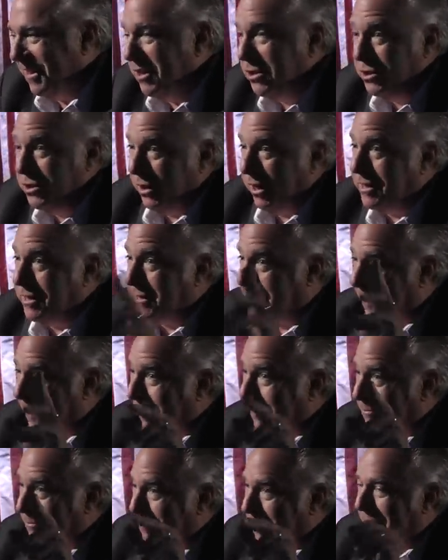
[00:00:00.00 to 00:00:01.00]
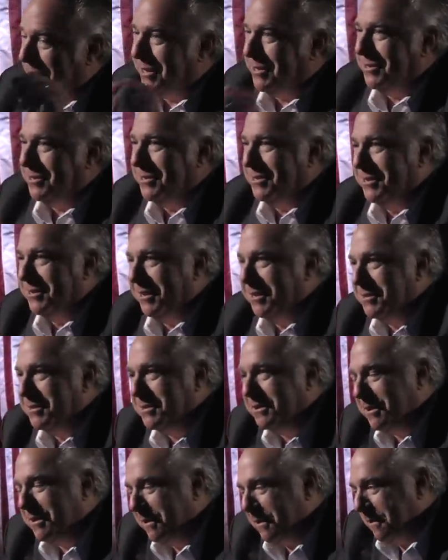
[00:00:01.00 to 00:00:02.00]
She likes Latin Mass, she
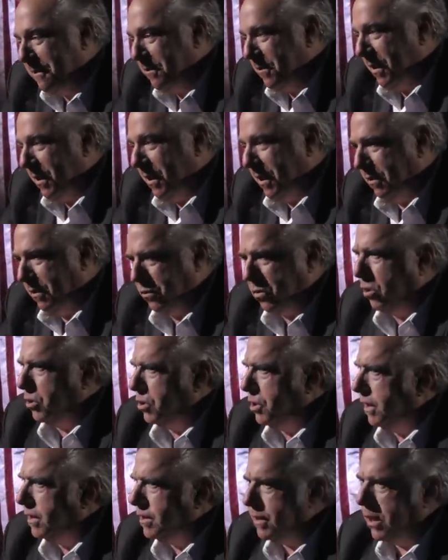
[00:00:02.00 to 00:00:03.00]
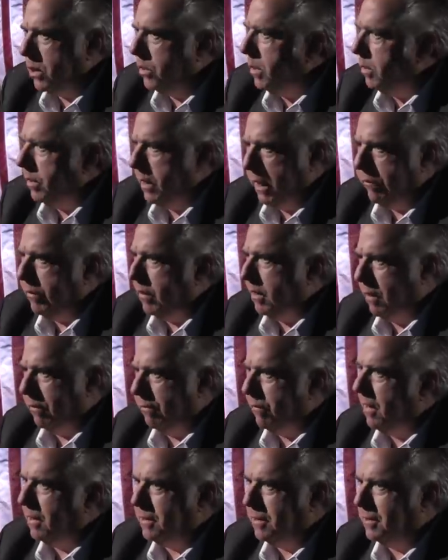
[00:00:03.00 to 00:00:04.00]
says. And of course, she doesn't agree with everything
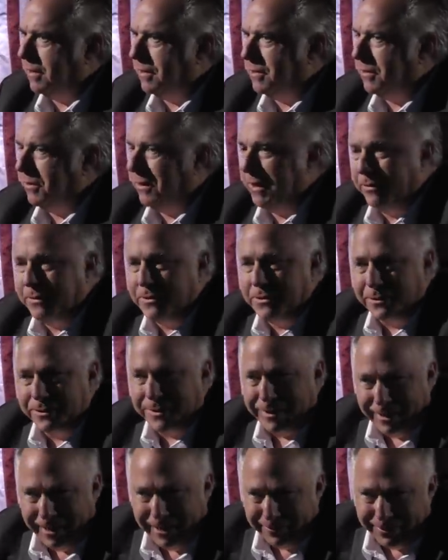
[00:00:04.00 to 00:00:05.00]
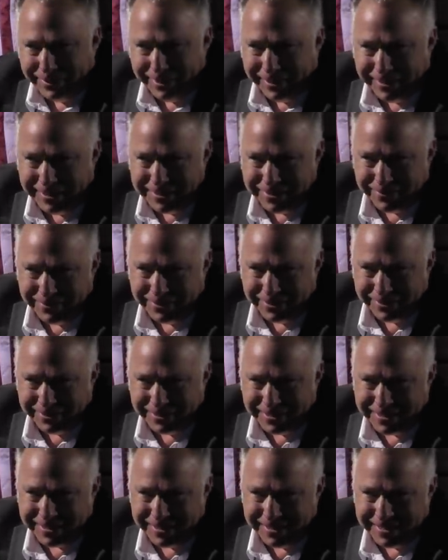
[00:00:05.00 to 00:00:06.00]
Francis is doing. They have these little caveats. You've
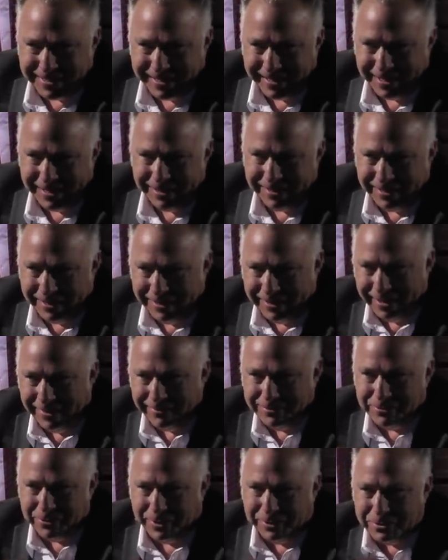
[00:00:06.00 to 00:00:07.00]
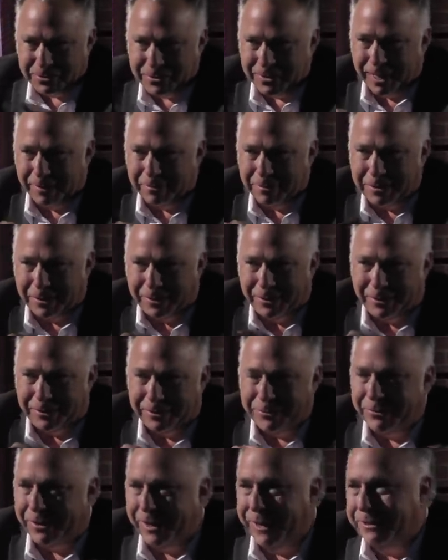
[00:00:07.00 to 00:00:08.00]
noticed this? They're going to, you know, try to establish a little
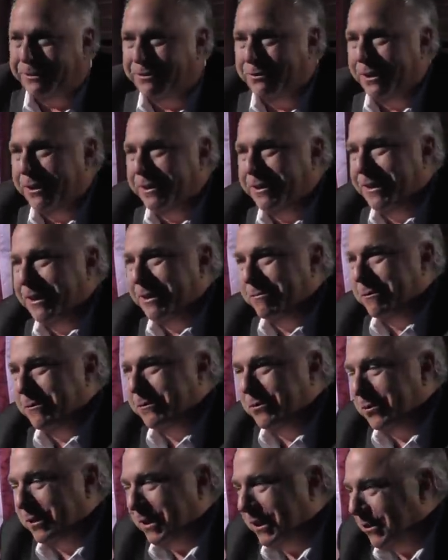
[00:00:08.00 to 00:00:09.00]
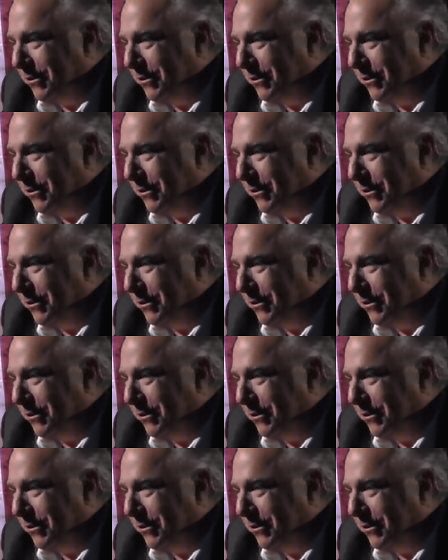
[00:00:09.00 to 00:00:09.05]
trad cred now before they